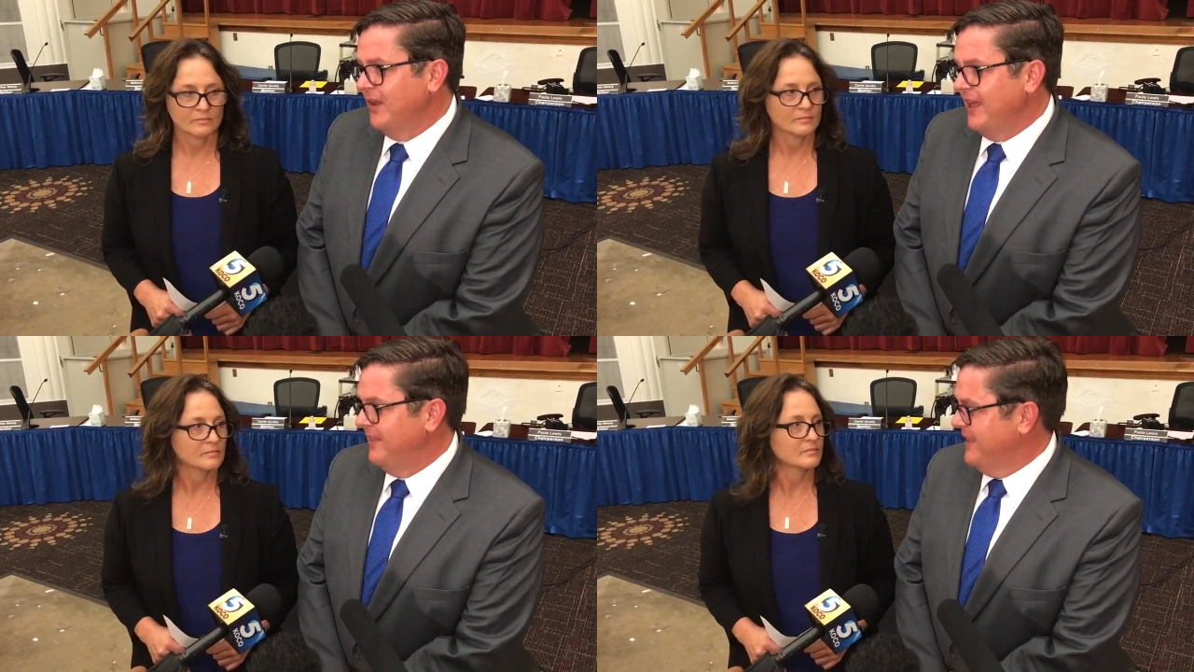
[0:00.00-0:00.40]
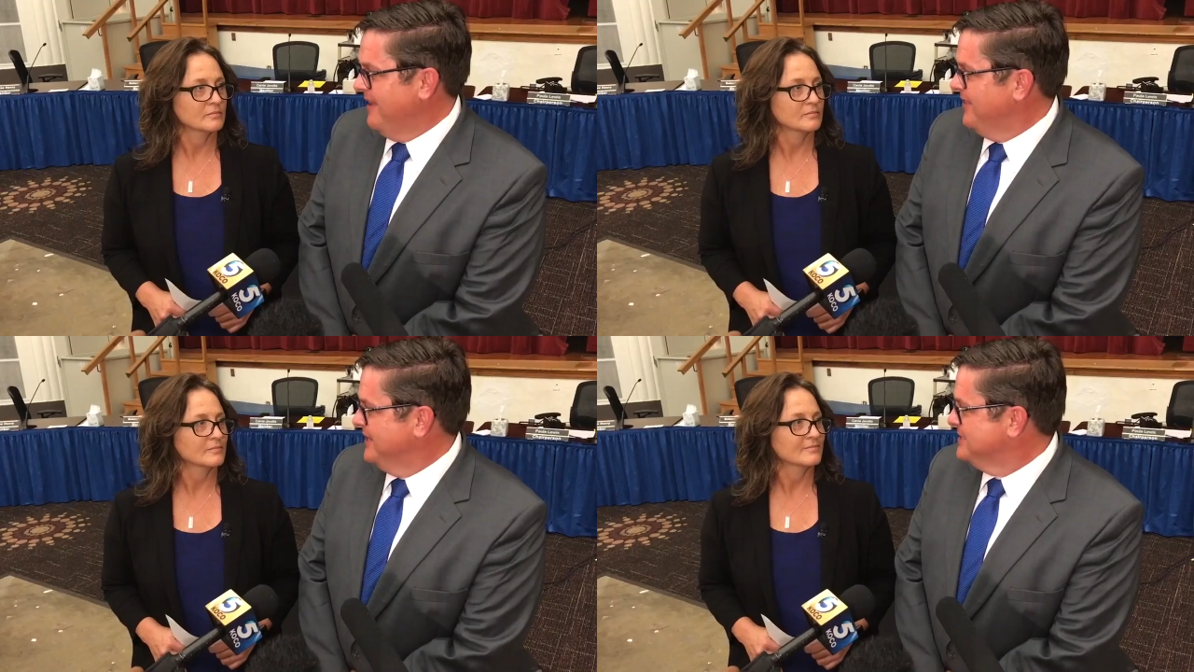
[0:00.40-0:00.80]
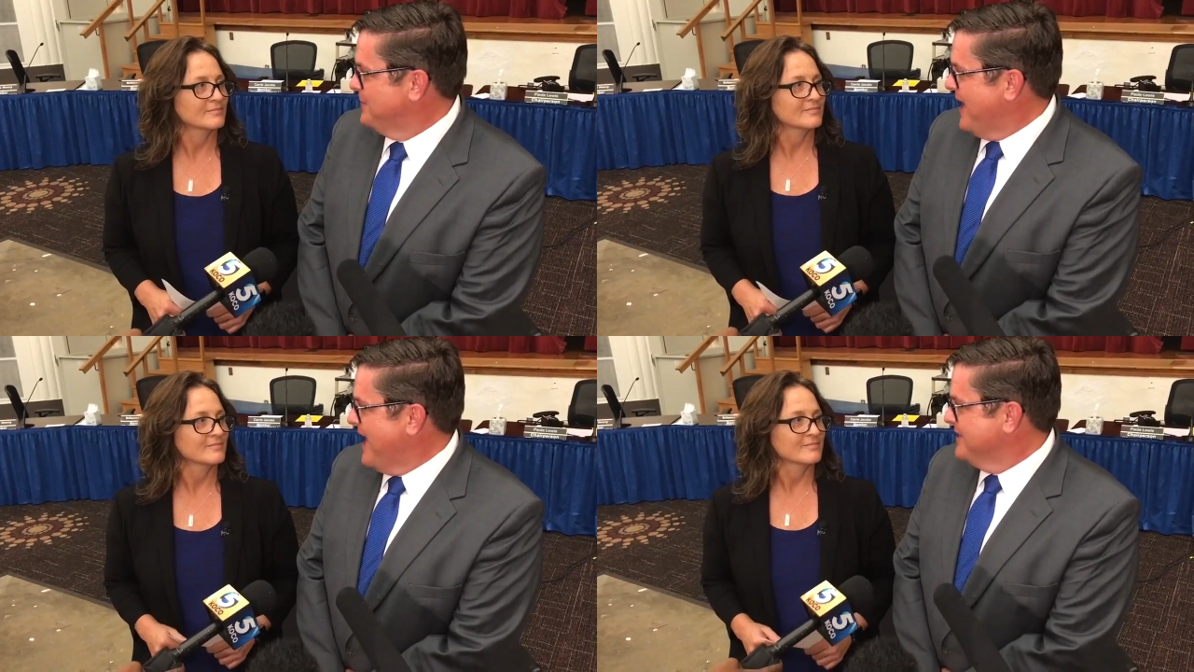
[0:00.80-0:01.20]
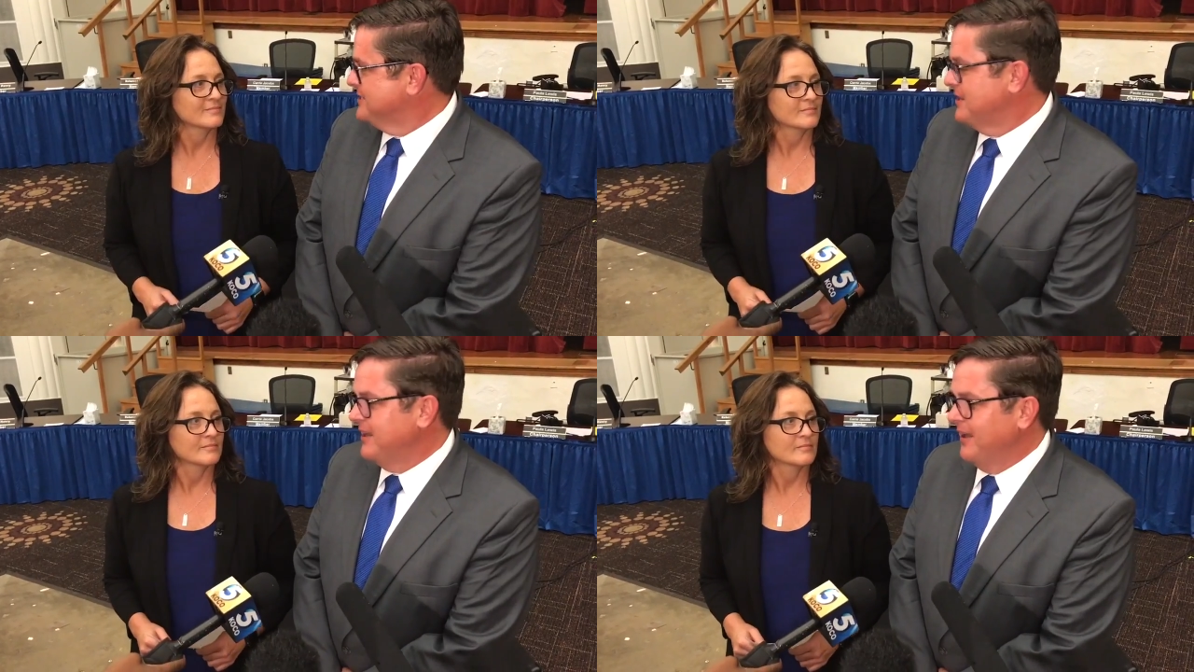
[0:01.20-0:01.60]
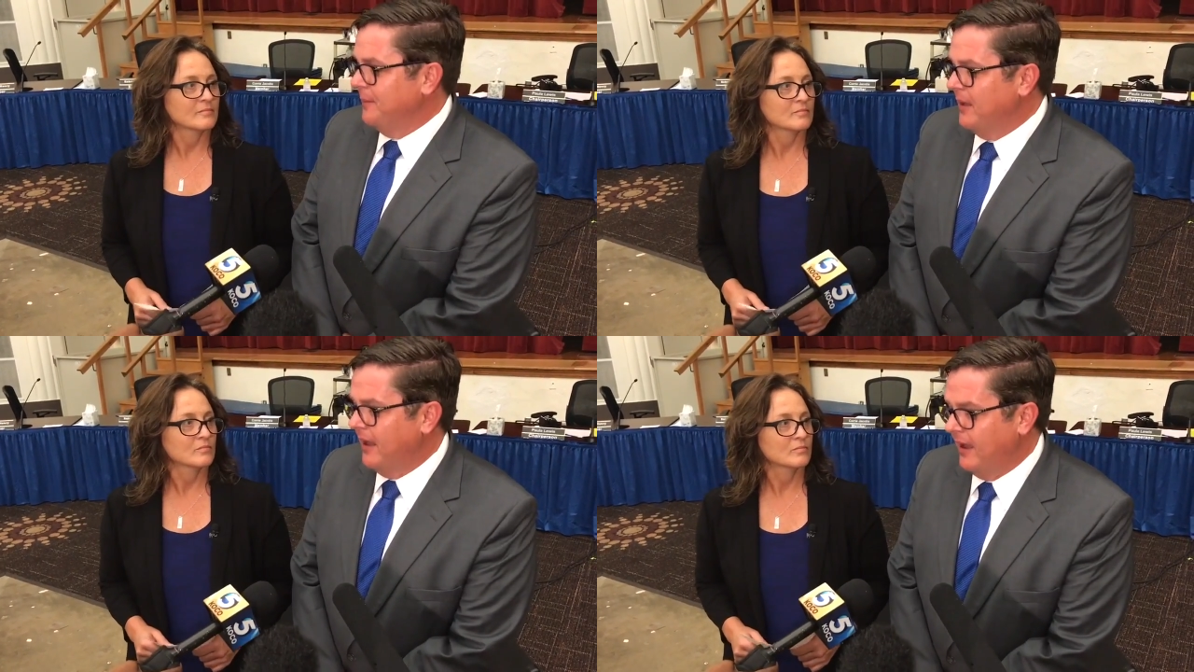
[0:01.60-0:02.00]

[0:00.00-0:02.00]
Speaker 1: Well, now, now that it's passed, um,